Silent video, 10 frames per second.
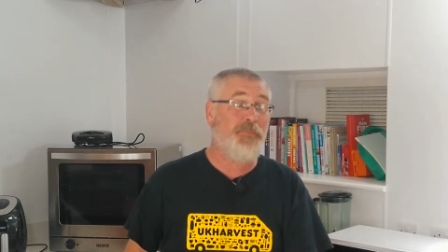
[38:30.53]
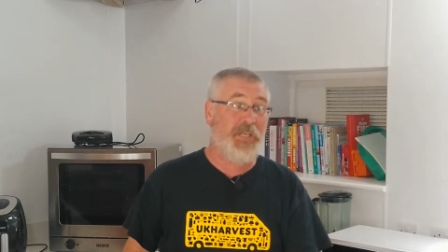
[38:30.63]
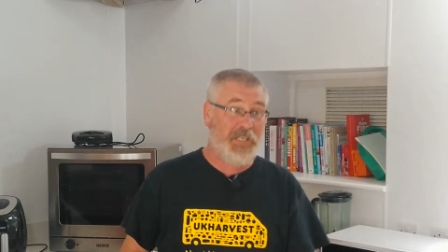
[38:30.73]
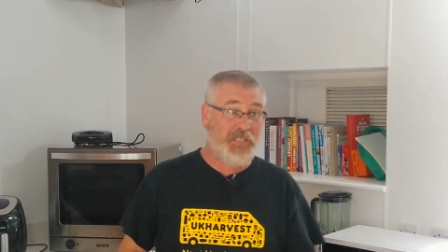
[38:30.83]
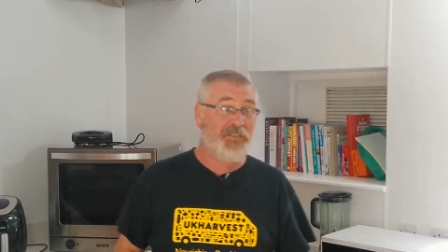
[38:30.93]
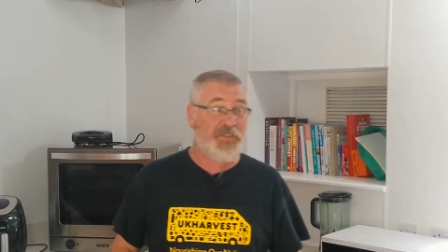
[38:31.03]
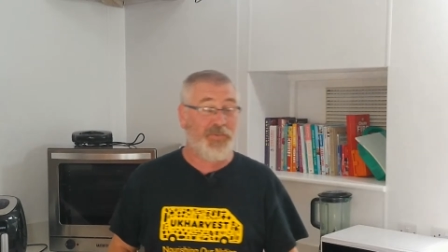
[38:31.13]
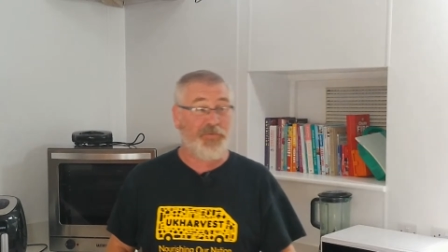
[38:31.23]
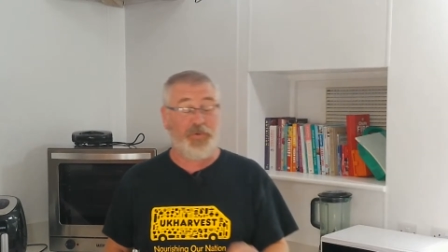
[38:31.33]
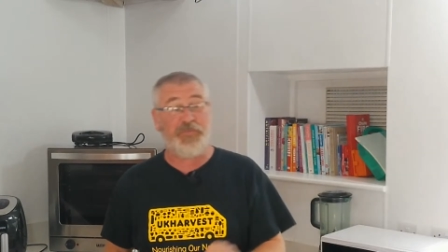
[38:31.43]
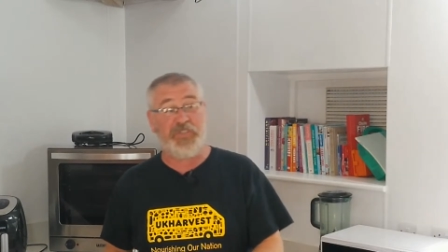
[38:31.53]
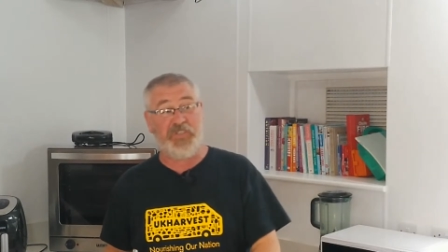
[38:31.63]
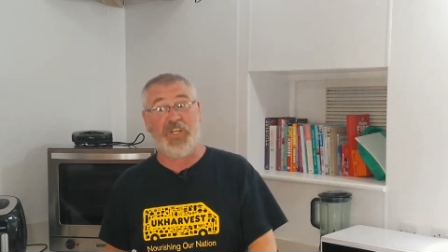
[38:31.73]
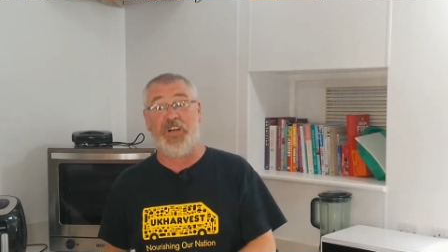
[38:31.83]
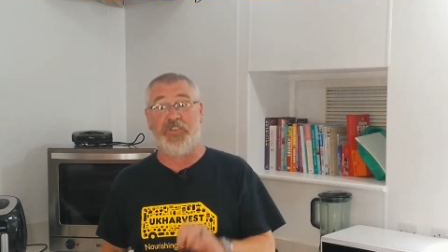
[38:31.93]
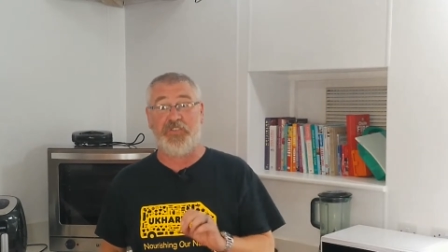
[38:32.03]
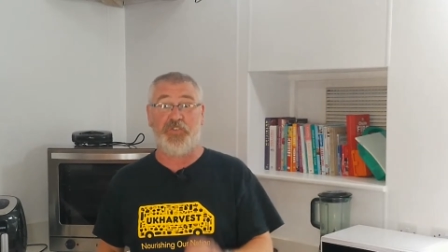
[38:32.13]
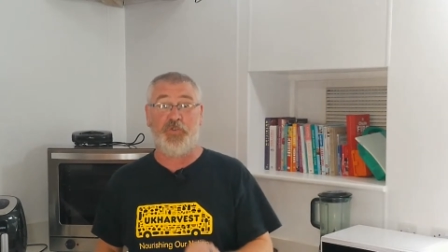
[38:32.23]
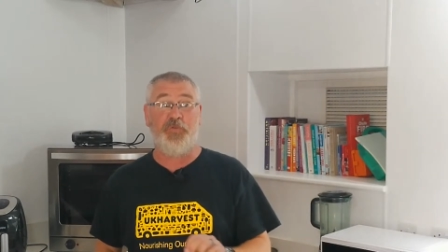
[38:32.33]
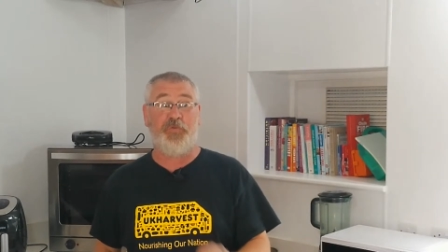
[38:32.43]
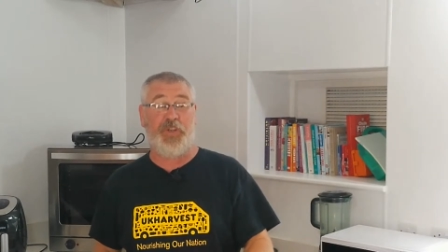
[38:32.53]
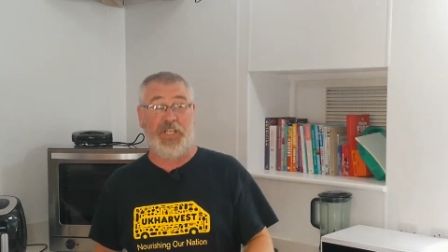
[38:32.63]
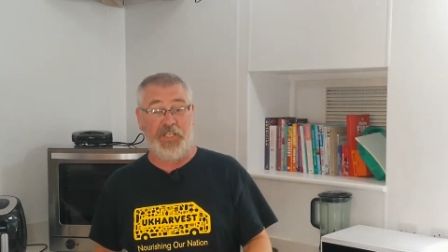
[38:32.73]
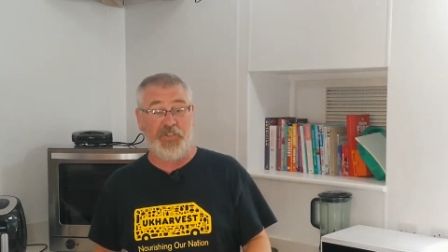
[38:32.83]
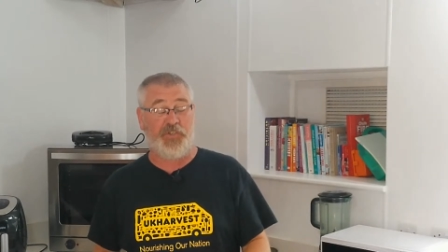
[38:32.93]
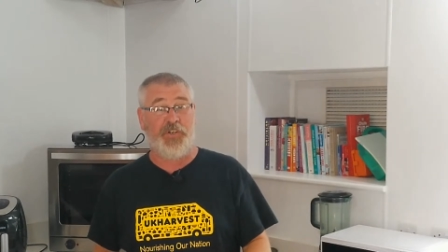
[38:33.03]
minutes from start to finish.